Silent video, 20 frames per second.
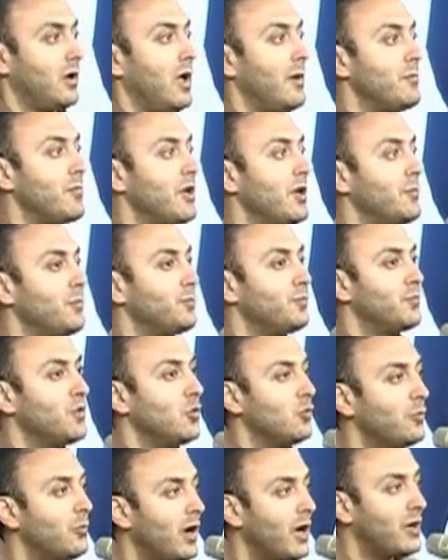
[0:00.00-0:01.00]
I'm going to
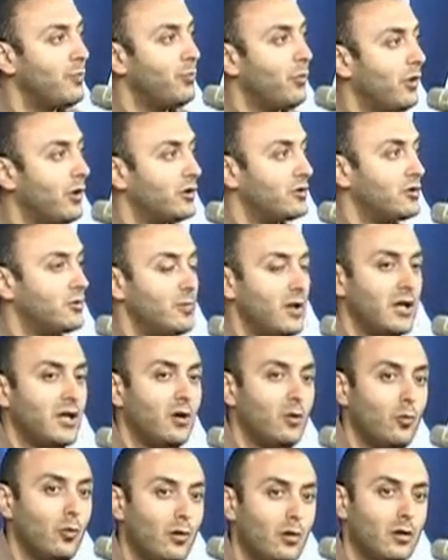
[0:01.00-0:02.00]
do my part to make
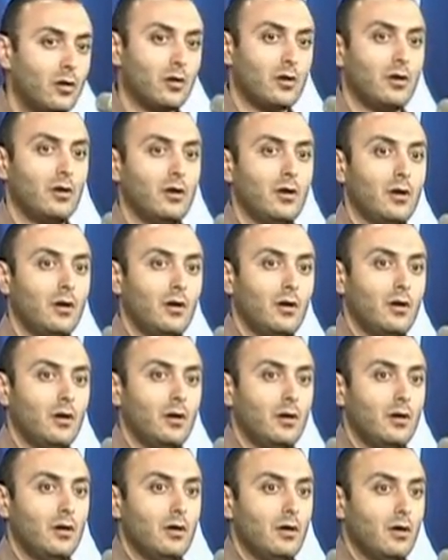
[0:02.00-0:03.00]
it work.
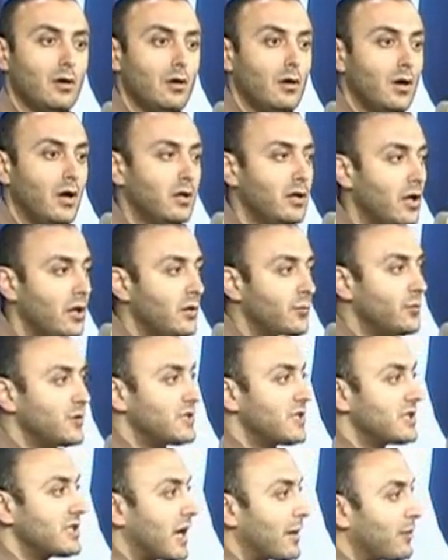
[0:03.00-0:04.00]
And the other
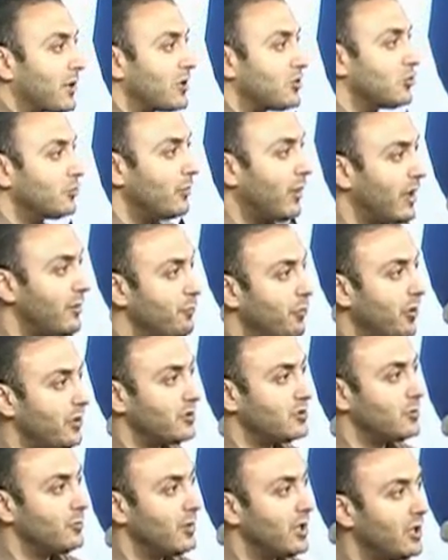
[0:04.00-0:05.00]
person says, I'm going to do my
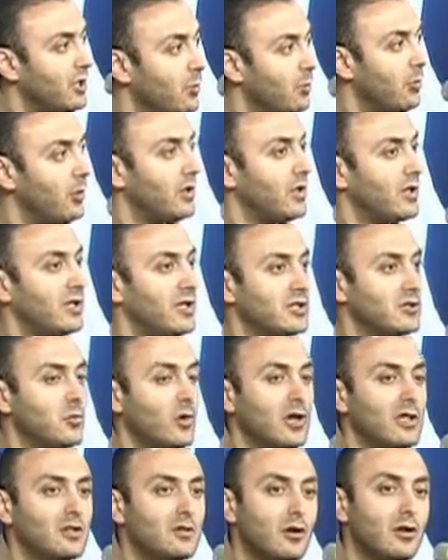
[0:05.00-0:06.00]
part to make it work. And that's
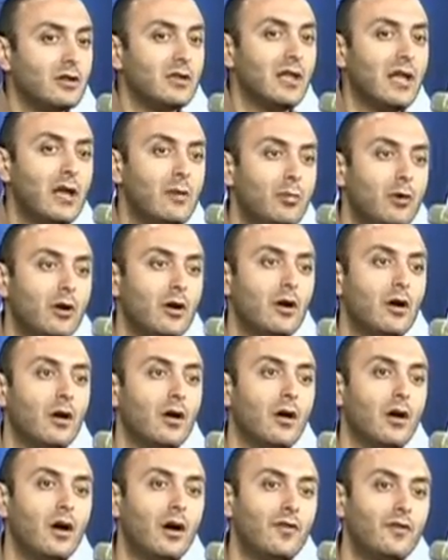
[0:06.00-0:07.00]
why it's called labor
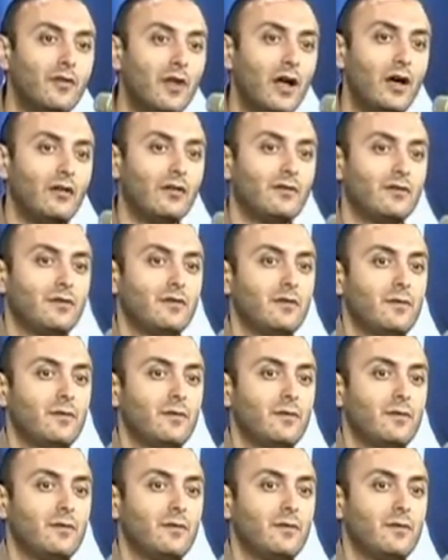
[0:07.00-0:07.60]
of love.